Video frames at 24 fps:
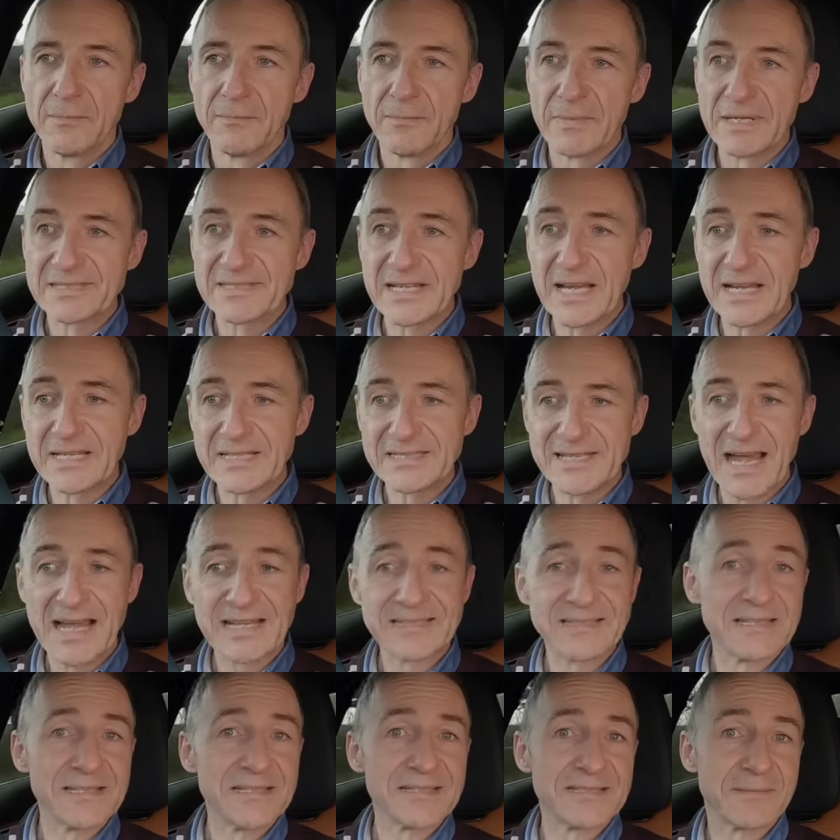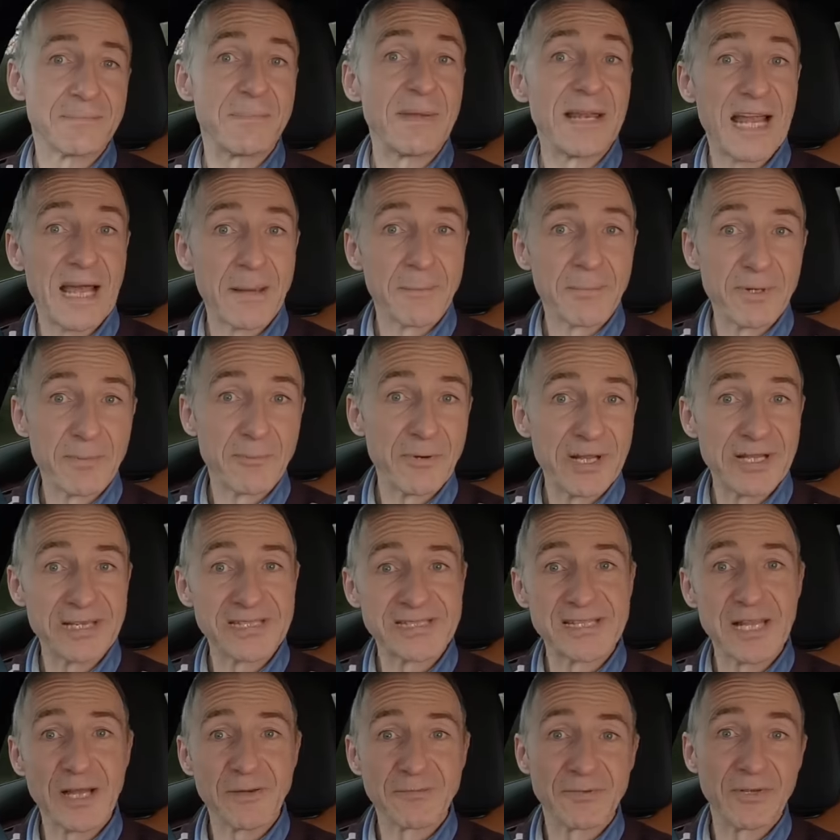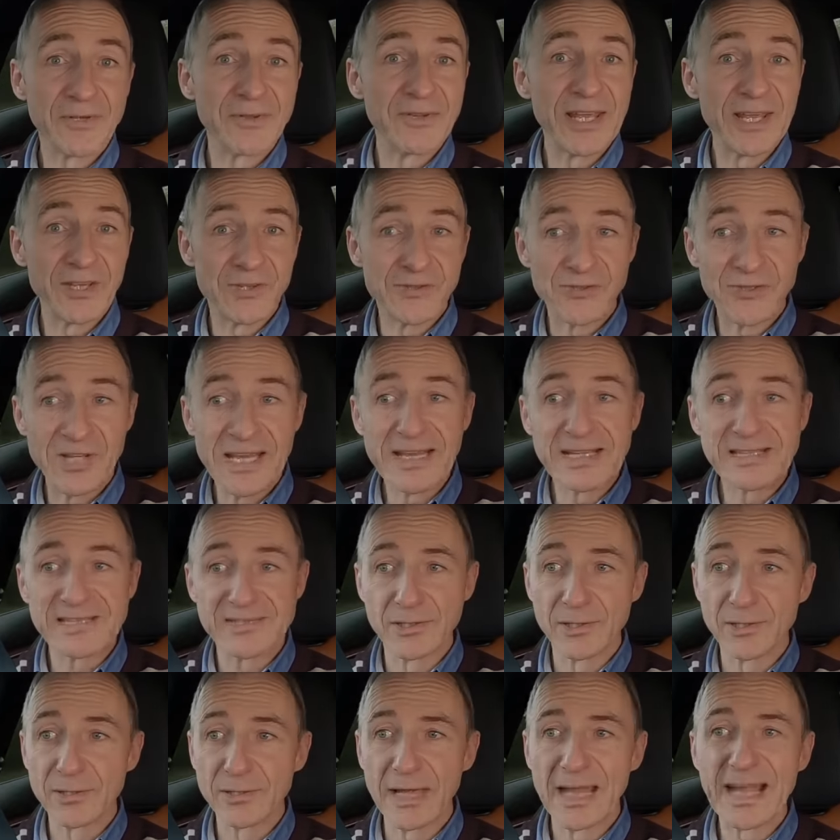Mercedes hasn't been able to bring itself to ditch diesel.